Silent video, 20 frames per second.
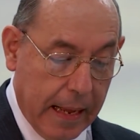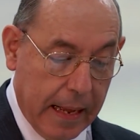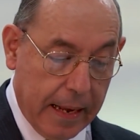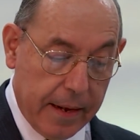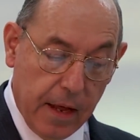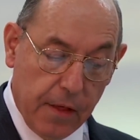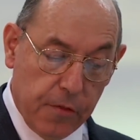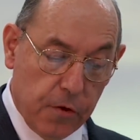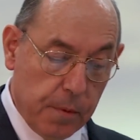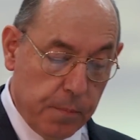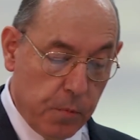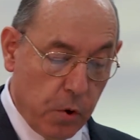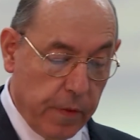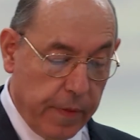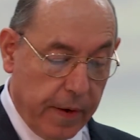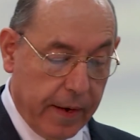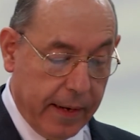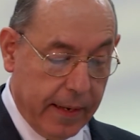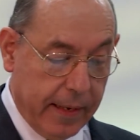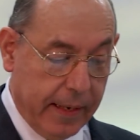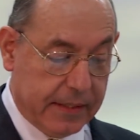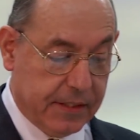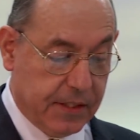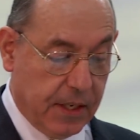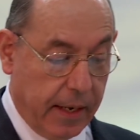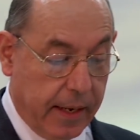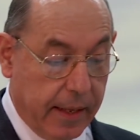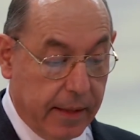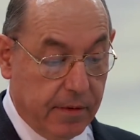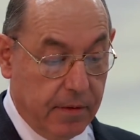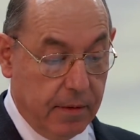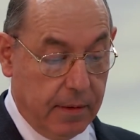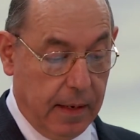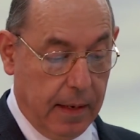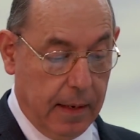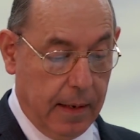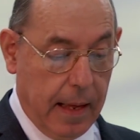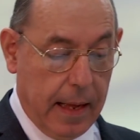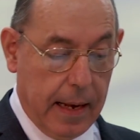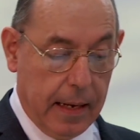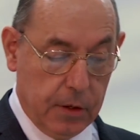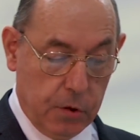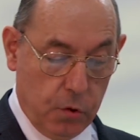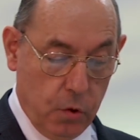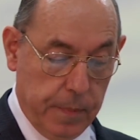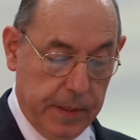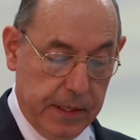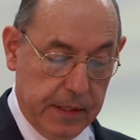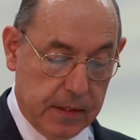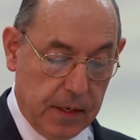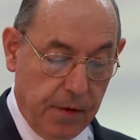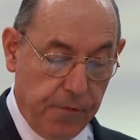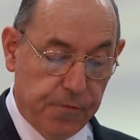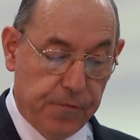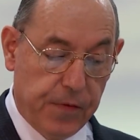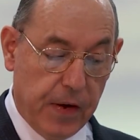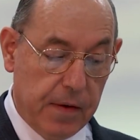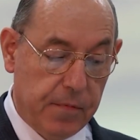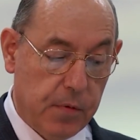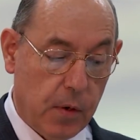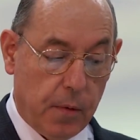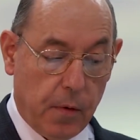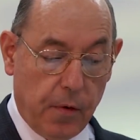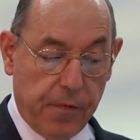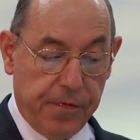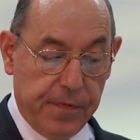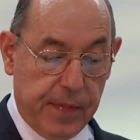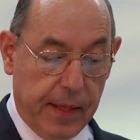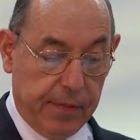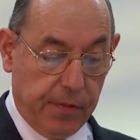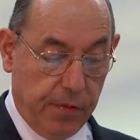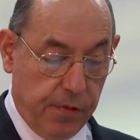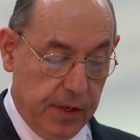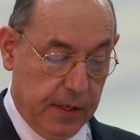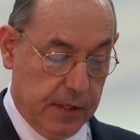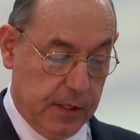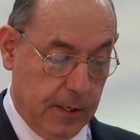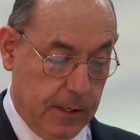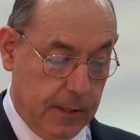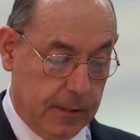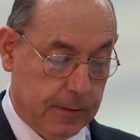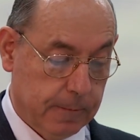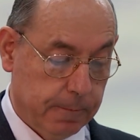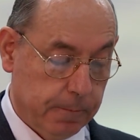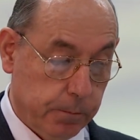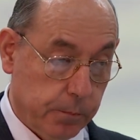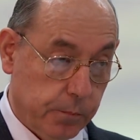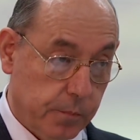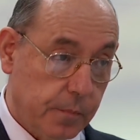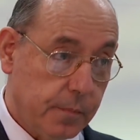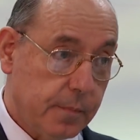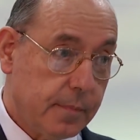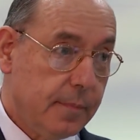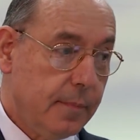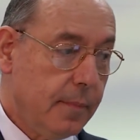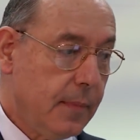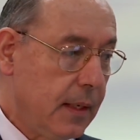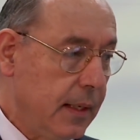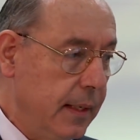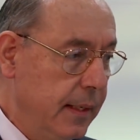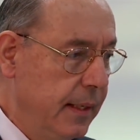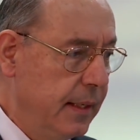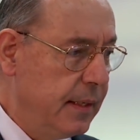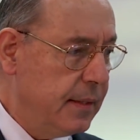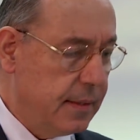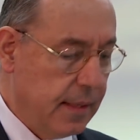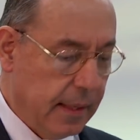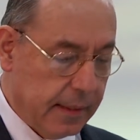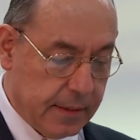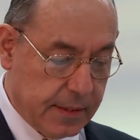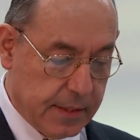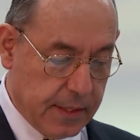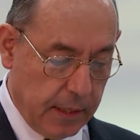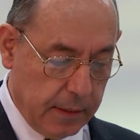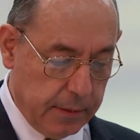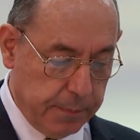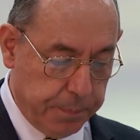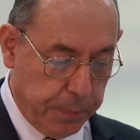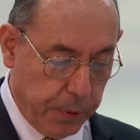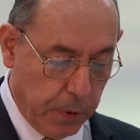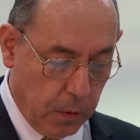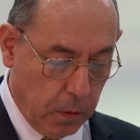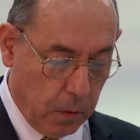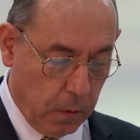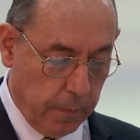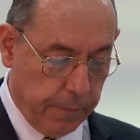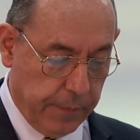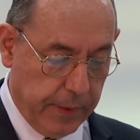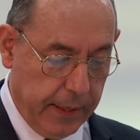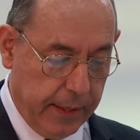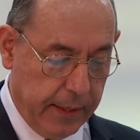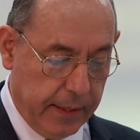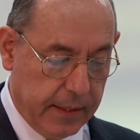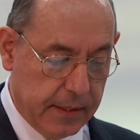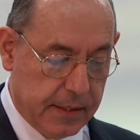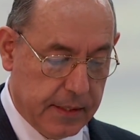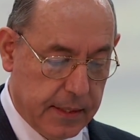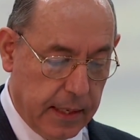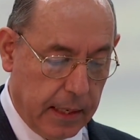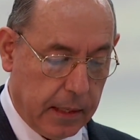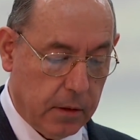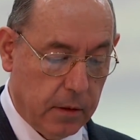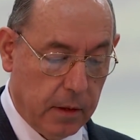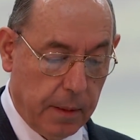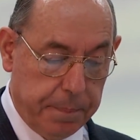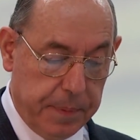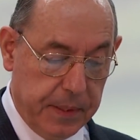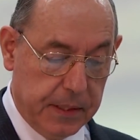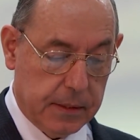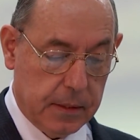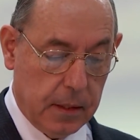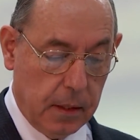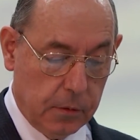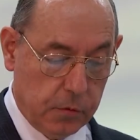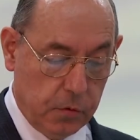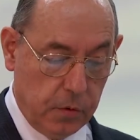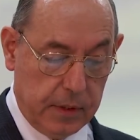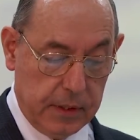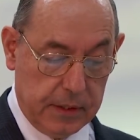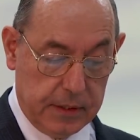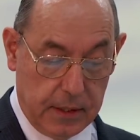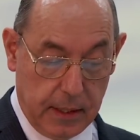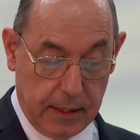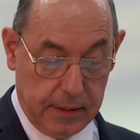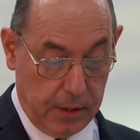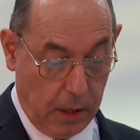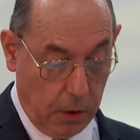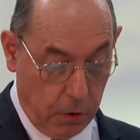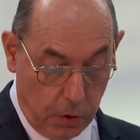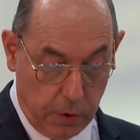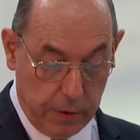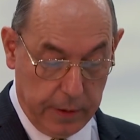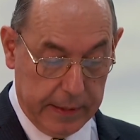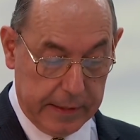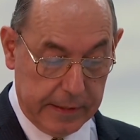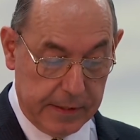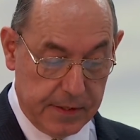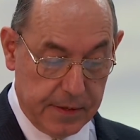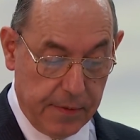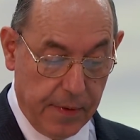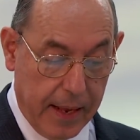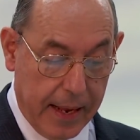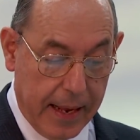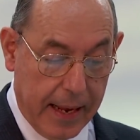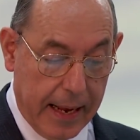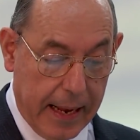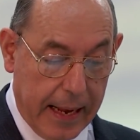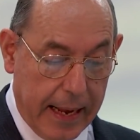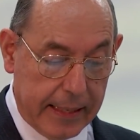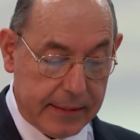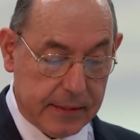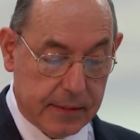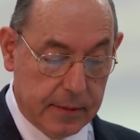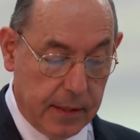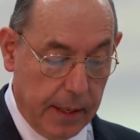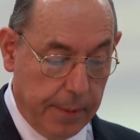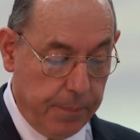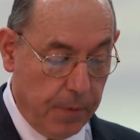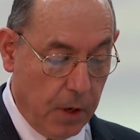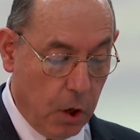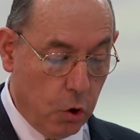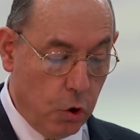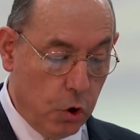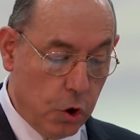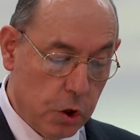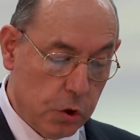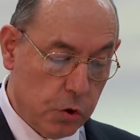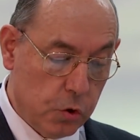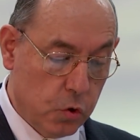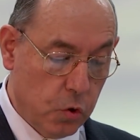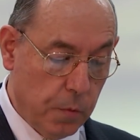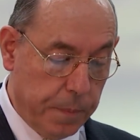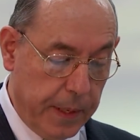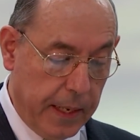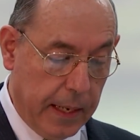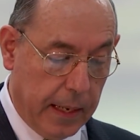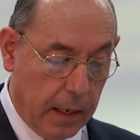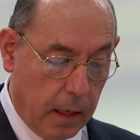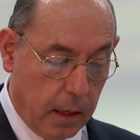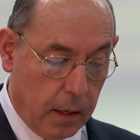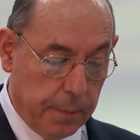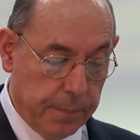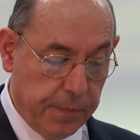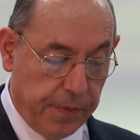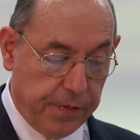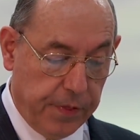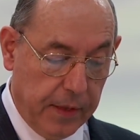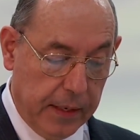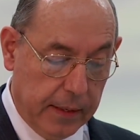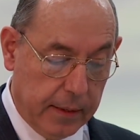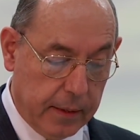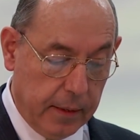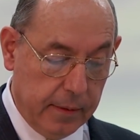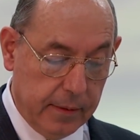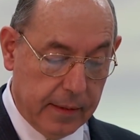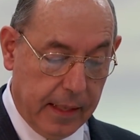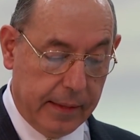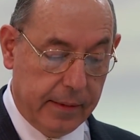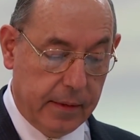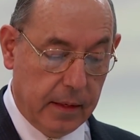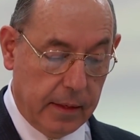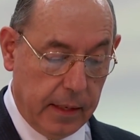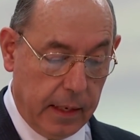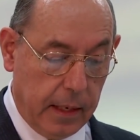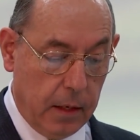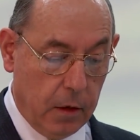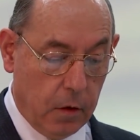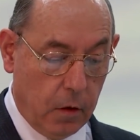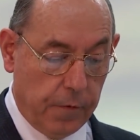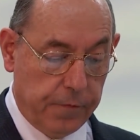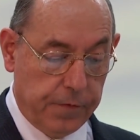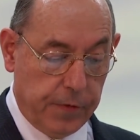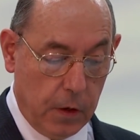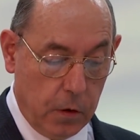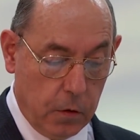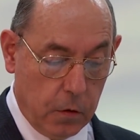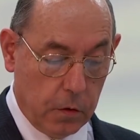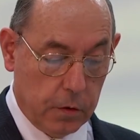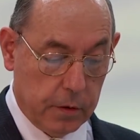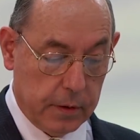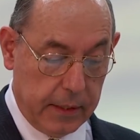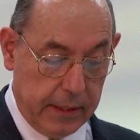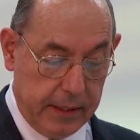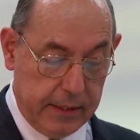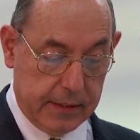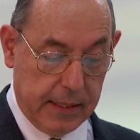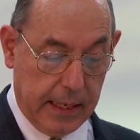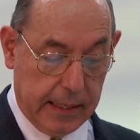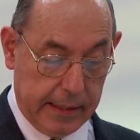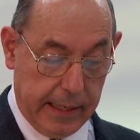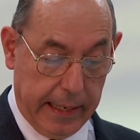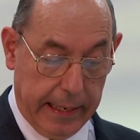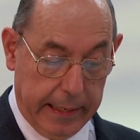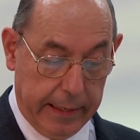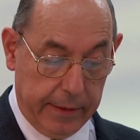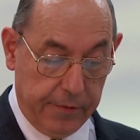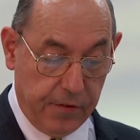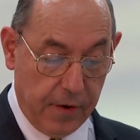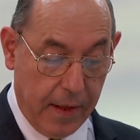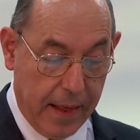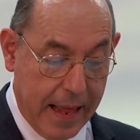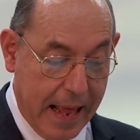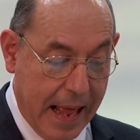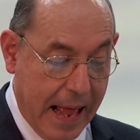Another more exegetical argument in favor of that thesis is that St. Paul, in his second epistle to the Thessalonians, asked them not to be alarmed, thinking that the day of the Lord is at hand,